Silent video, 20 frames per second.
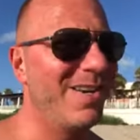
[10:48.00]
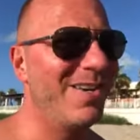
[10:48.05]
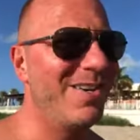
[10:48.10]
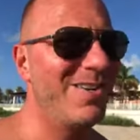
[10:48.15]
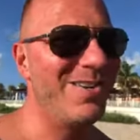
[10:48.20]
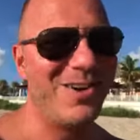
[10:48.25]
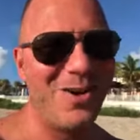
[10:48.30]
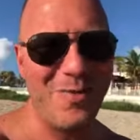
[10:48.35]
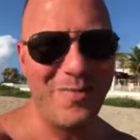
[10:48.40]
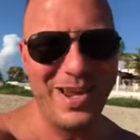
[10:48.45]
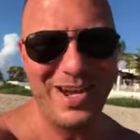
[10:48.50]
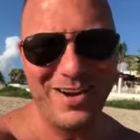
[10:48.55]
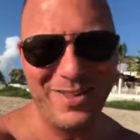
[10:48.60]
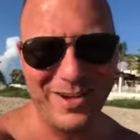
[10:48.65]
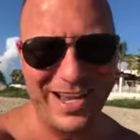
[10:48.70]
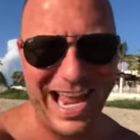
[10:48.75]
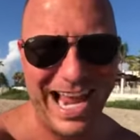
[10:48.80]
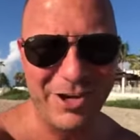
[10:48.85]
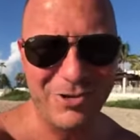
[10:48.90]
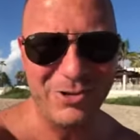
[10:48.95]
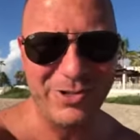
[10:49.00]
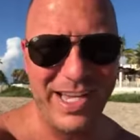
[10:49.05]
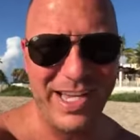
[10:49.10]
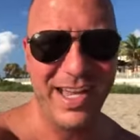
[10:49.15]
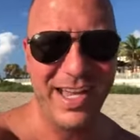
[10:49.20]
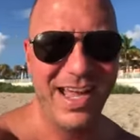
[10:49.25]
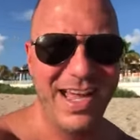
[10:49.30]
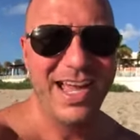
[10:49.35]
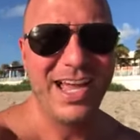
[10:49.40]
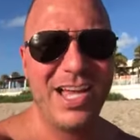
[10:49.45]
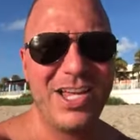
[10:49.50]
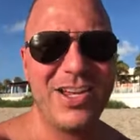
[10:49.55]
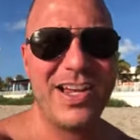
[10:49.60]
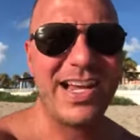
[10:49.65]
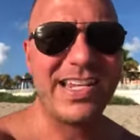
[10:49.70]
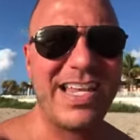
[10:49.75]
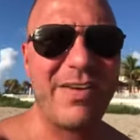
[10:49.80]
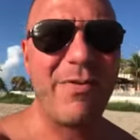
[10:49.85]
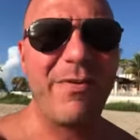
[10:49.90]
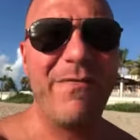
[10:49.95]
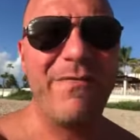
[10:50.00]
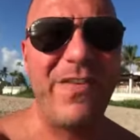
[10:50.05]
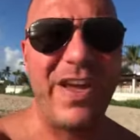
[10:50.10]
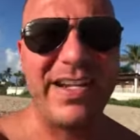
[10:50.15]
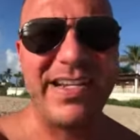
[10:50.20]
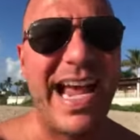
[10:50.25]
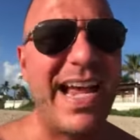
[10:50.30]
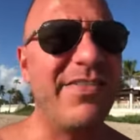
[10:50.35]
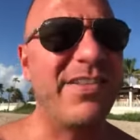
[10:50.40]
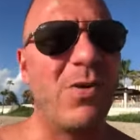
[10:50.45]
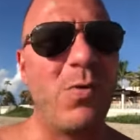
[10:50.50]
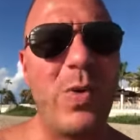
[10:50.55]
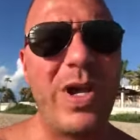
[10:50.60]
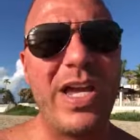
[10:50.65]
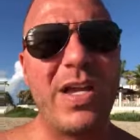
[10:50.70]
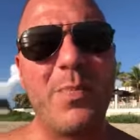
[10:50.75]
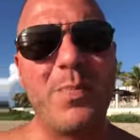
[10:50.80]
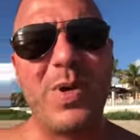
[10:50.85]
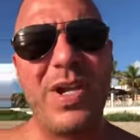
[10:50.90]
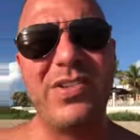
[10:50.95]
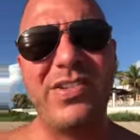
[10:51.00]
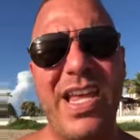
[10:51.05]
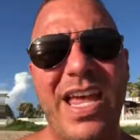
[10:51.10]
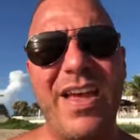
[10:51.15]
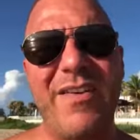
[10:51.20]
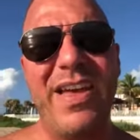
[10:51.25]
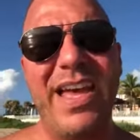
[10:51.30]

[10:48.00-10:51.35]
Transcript: Don't be another casualty. You guys have a fantastic week. Be safe.